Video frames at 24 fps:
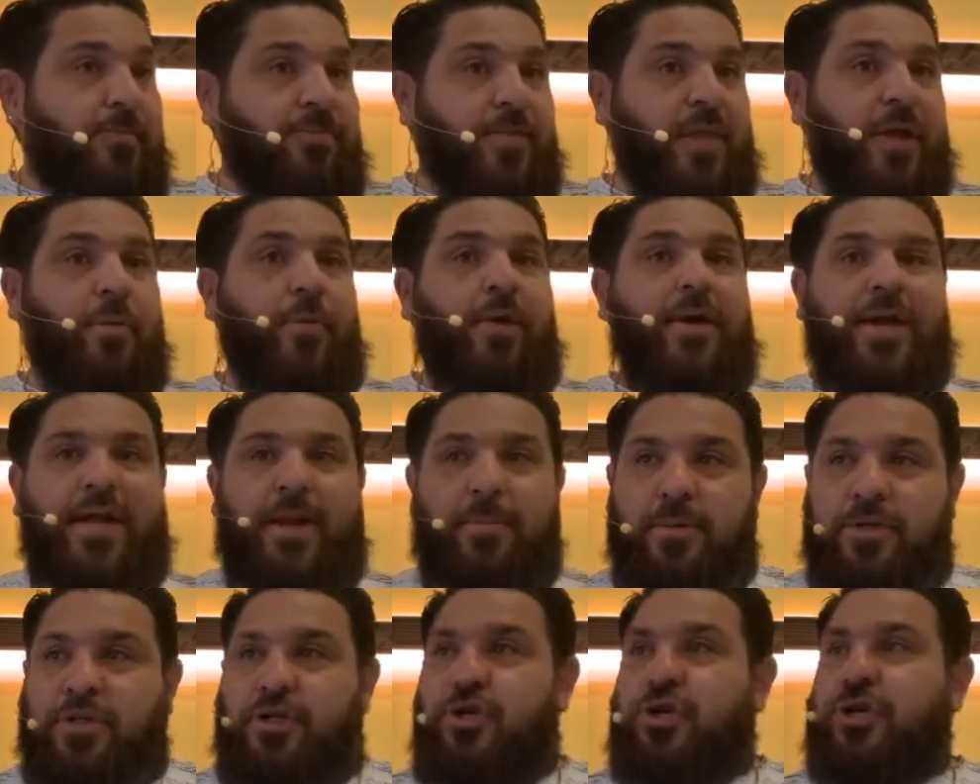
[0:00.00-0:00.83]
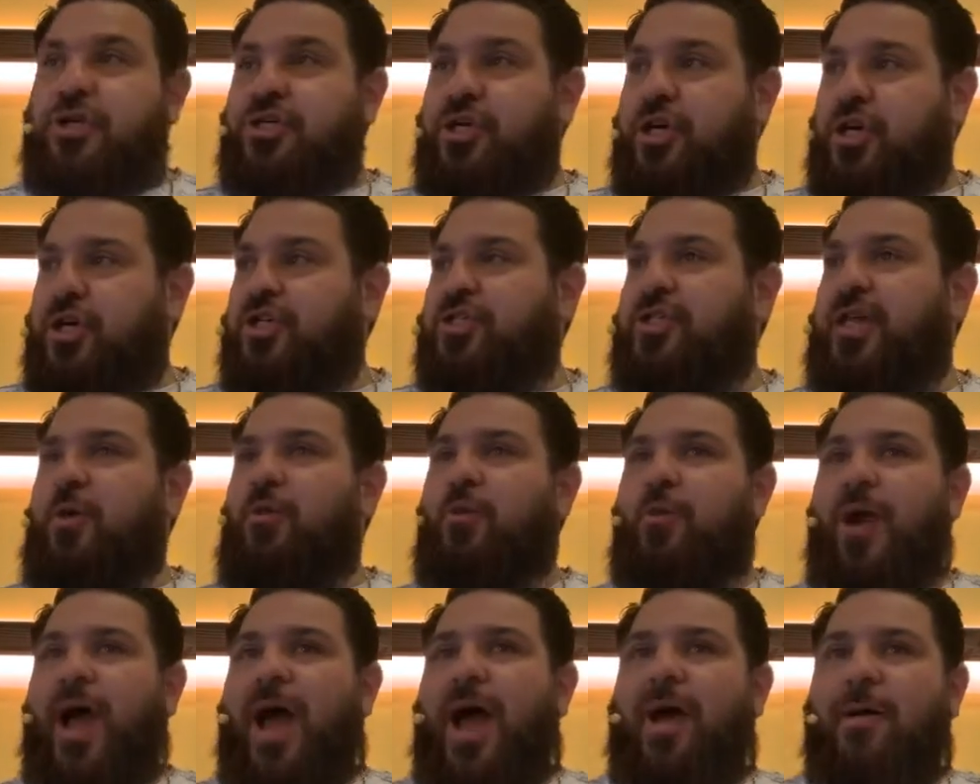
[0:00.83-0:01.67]
They were an immature church. They
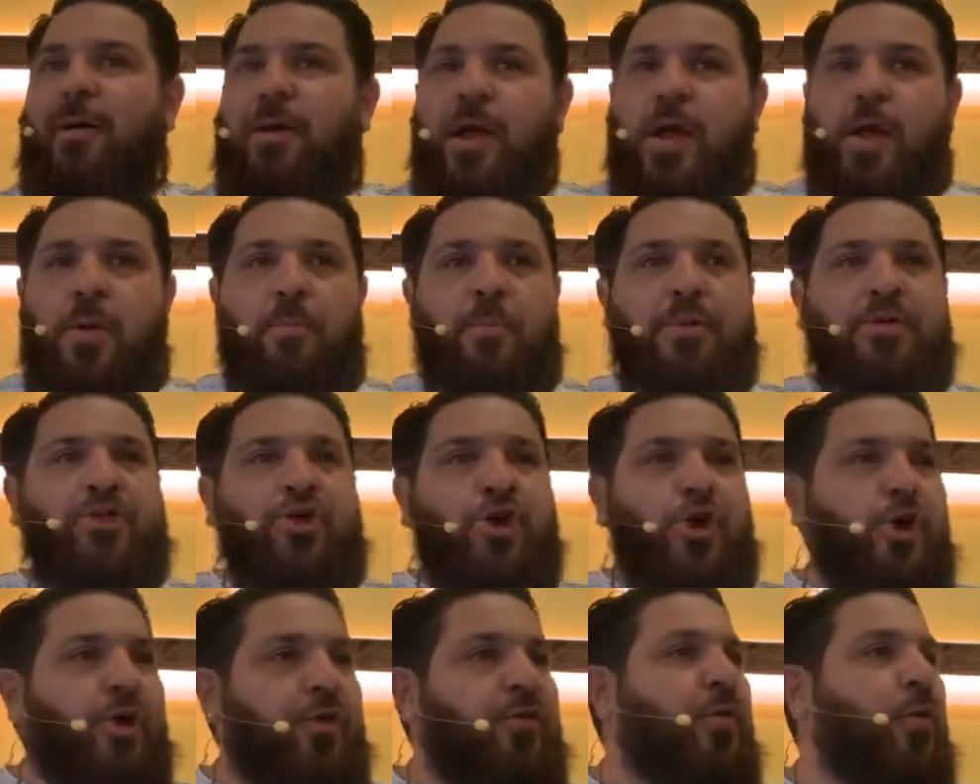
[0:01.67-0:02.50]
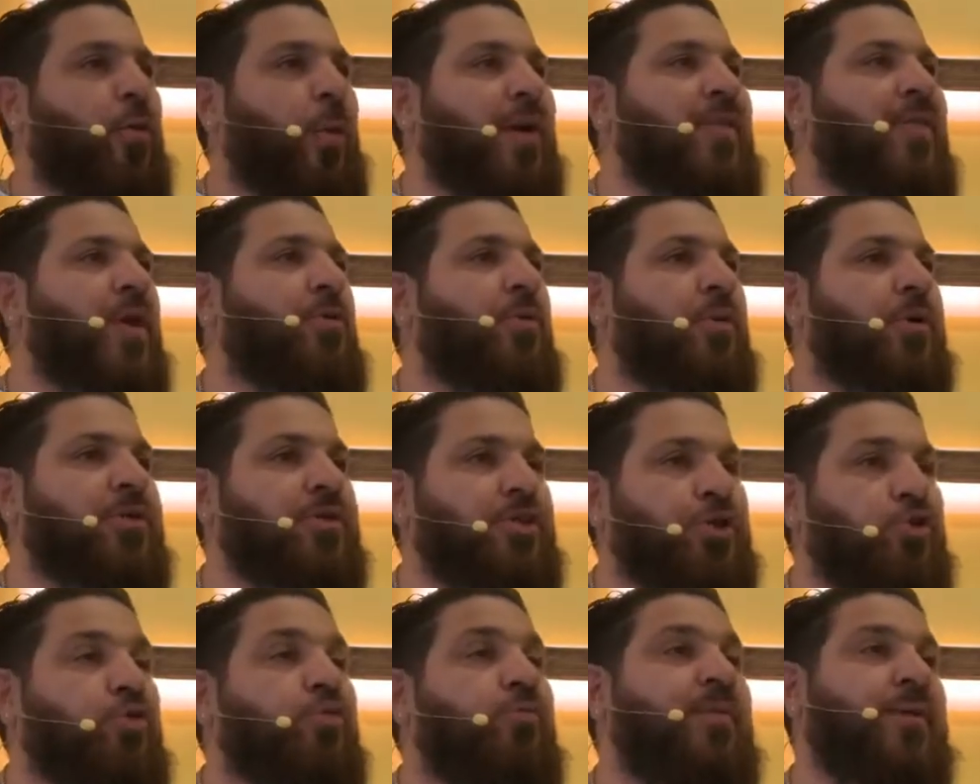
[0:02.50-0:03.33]
were not matured the way they were
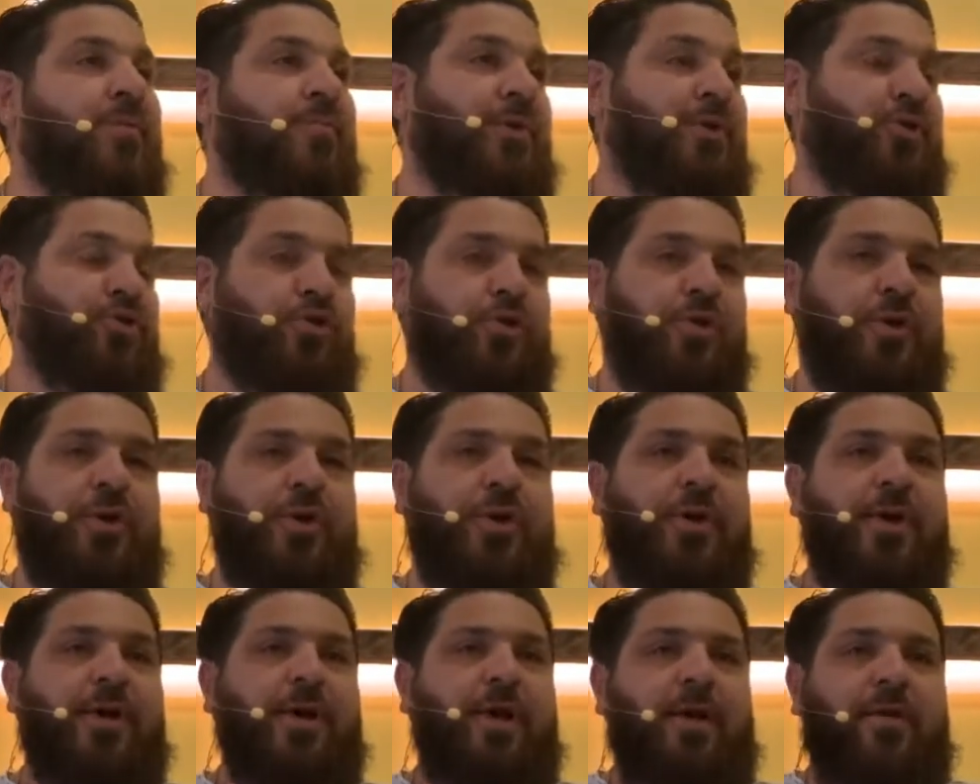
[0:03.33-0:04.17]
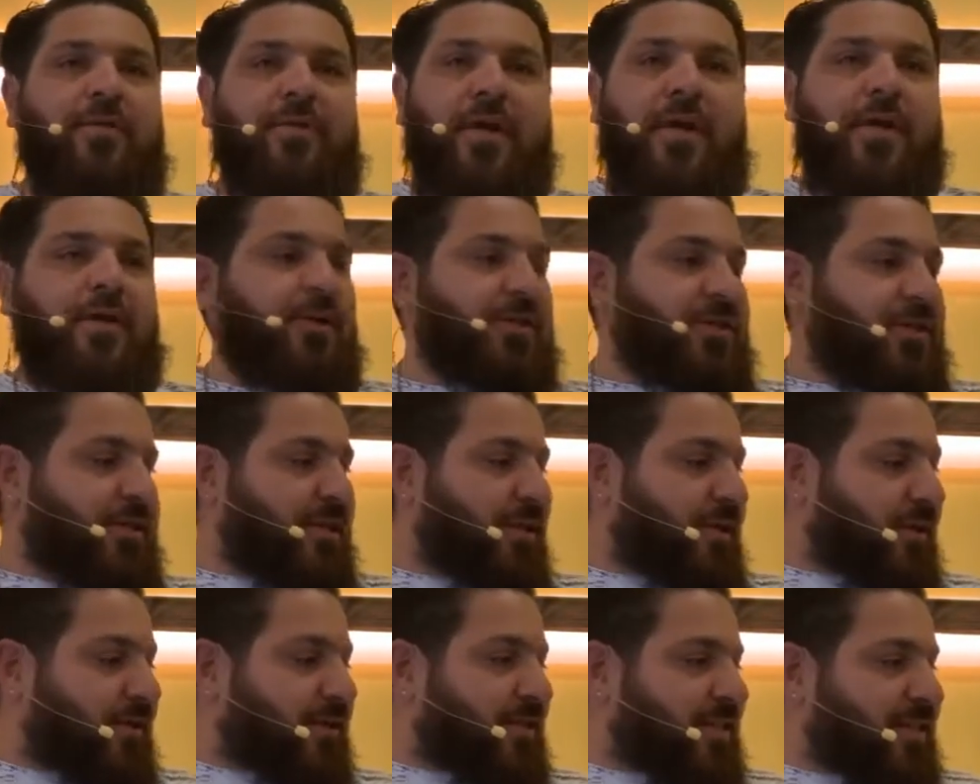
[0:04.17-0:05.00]
to be matured. They are
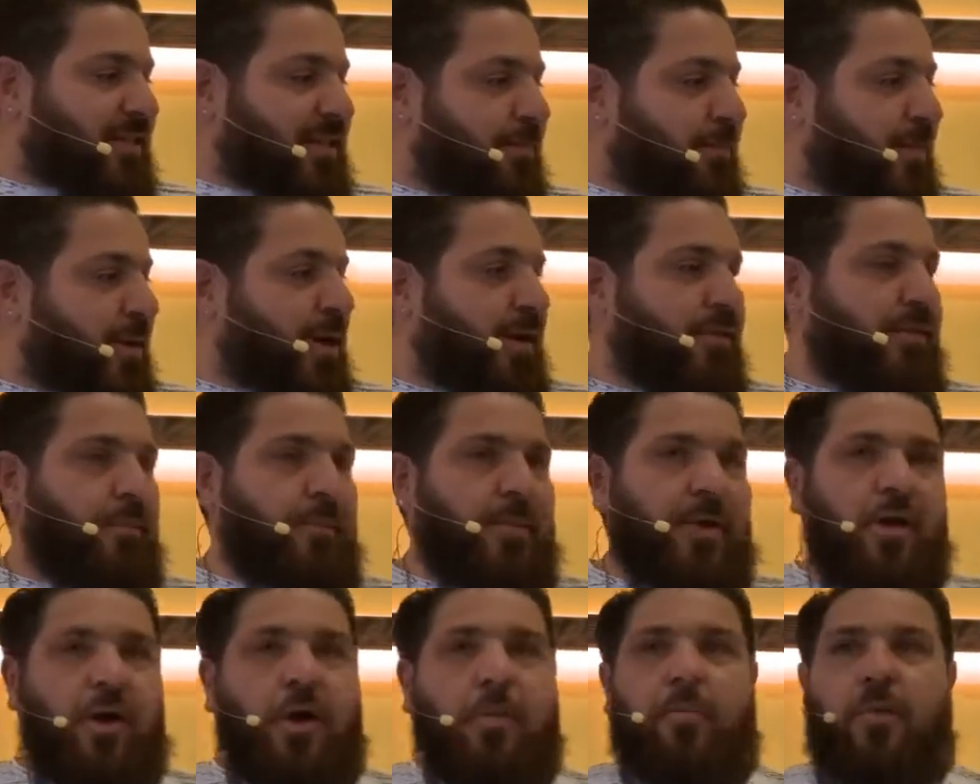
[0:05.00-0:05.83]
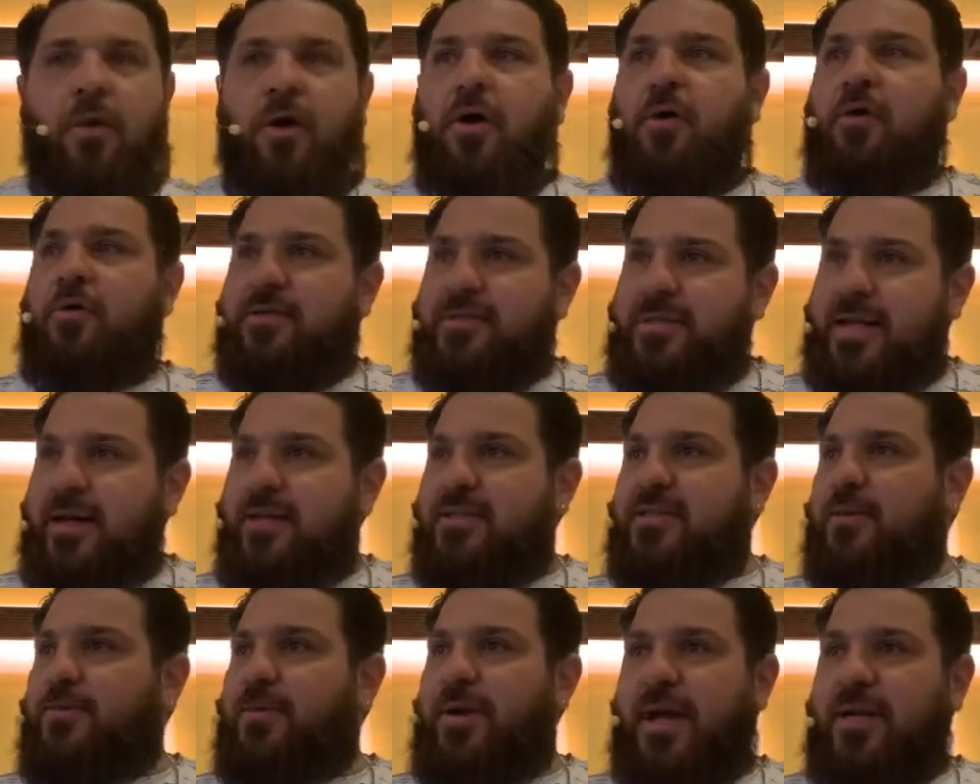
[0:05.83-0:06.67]
still sipping on the milk, Paul tells
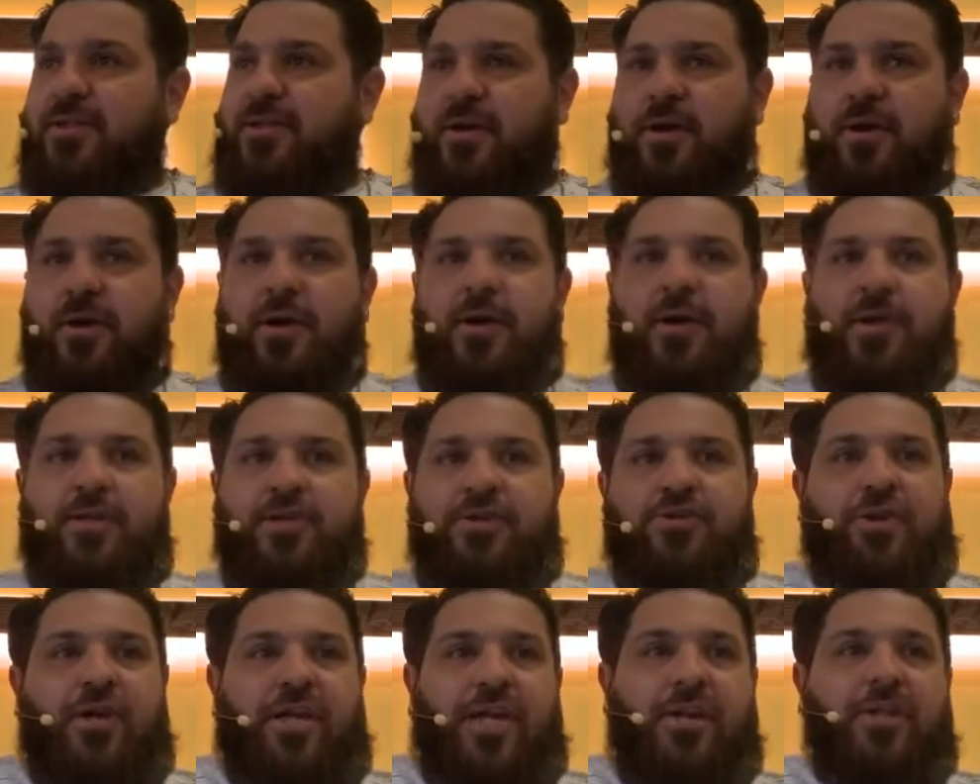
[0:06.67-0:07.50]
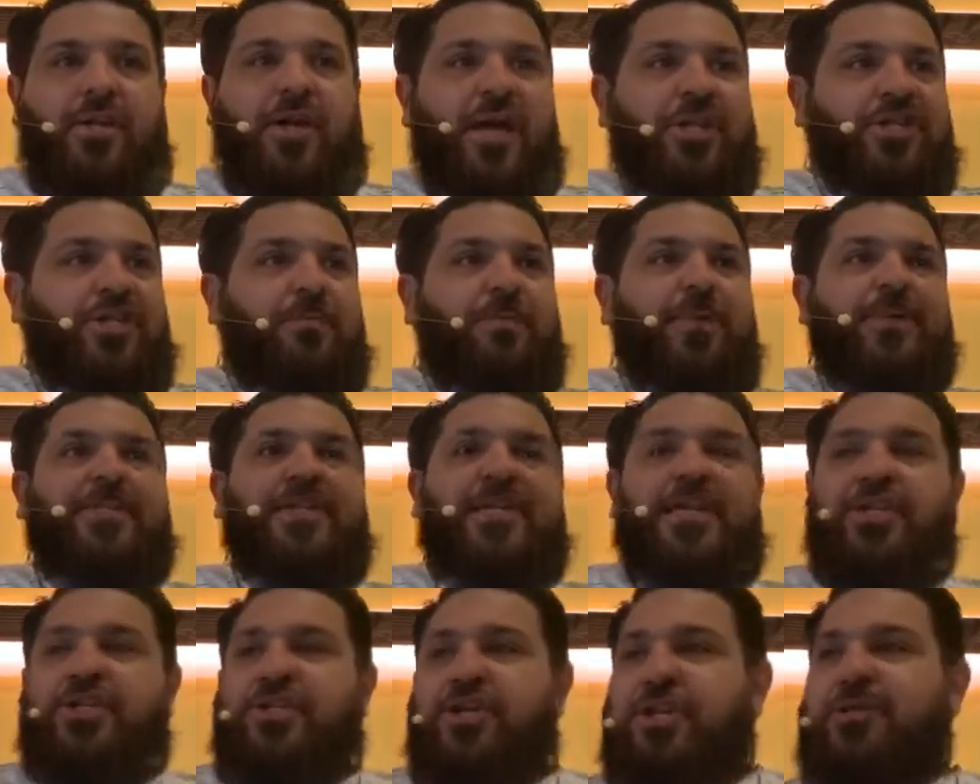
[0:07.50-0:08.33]
them. You guys are drinking, you guys should be
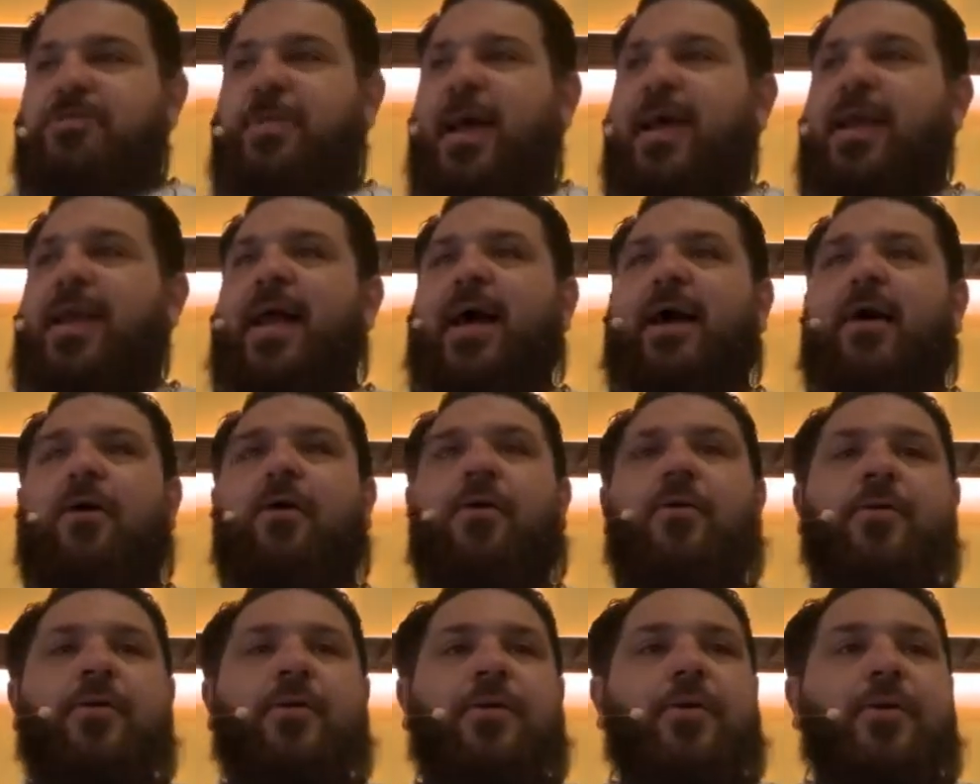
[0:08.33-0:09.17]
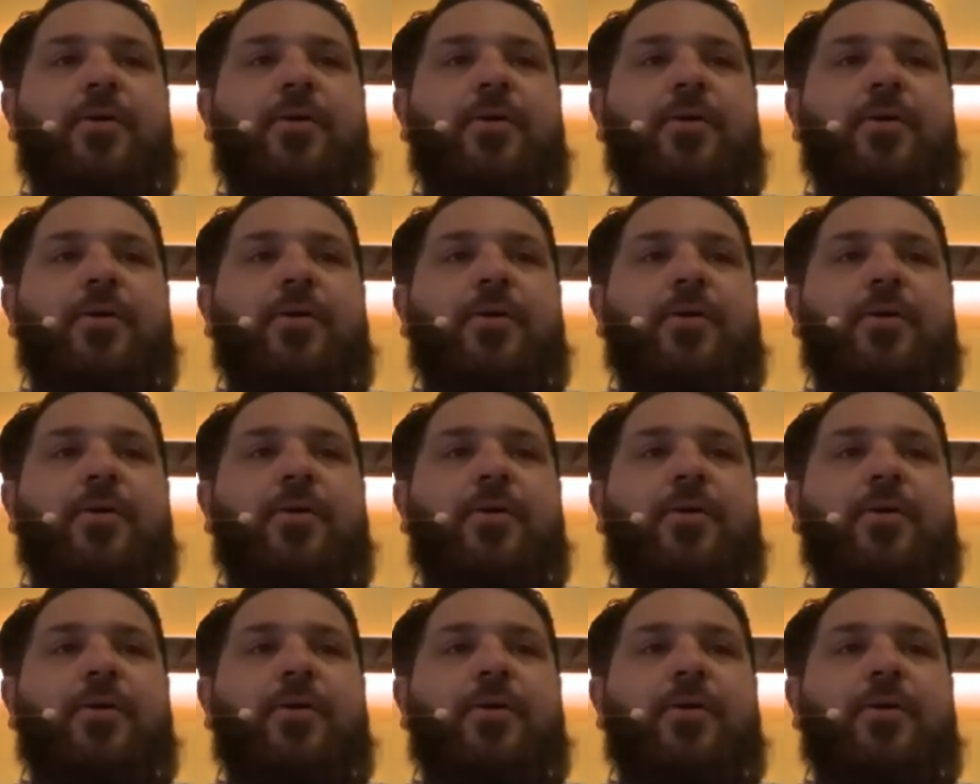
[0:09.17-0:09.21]
teachers by now.